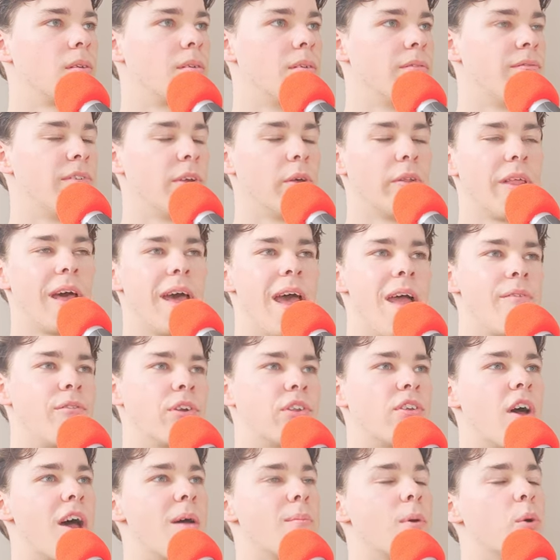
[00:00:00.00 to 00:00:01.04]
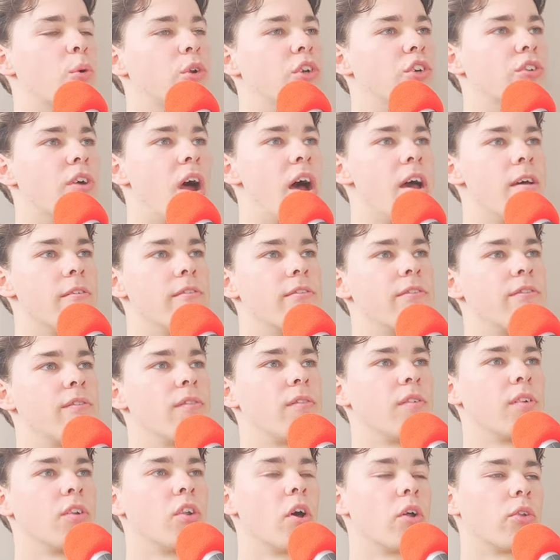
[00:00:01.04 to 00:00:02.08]
feel that every time I would drive,
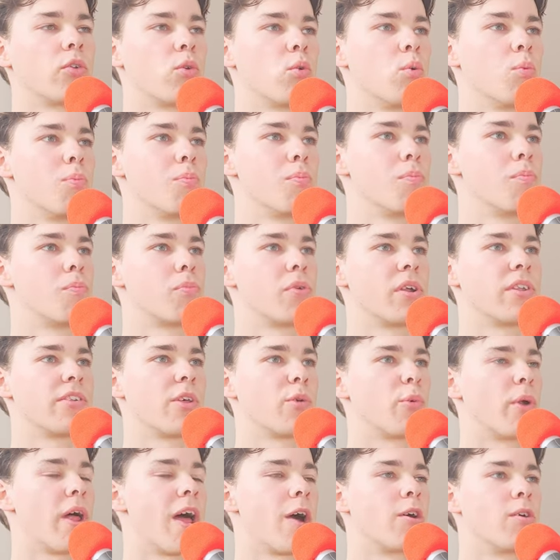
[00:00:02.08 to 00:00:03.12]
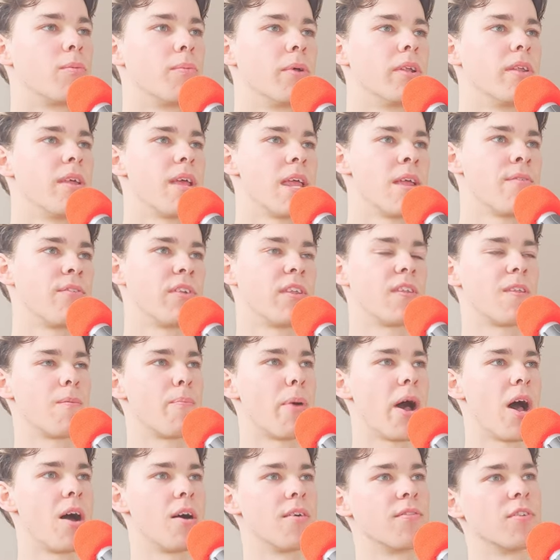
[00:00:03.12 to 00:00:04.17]
not to Prince Edward Island, but even in the
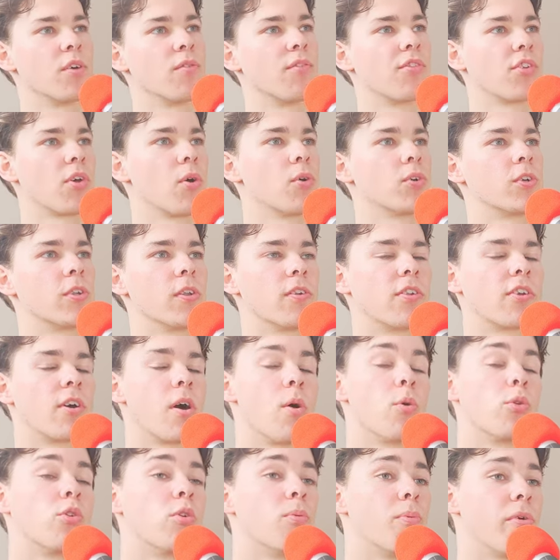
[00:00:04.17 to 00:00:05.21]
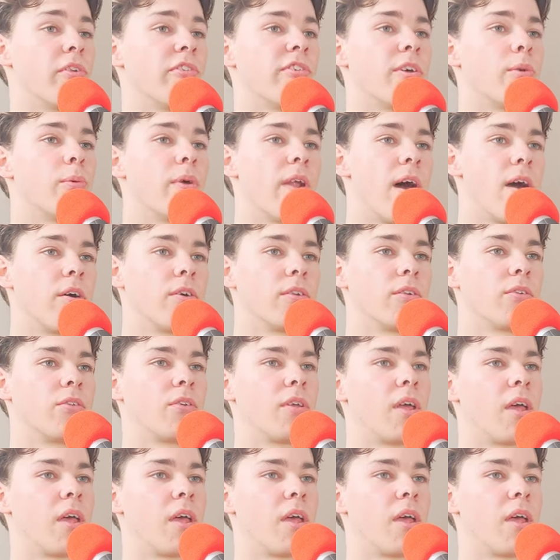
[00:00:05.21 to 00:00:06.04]
part of Nova Scotia that's close to Prince Edward Island,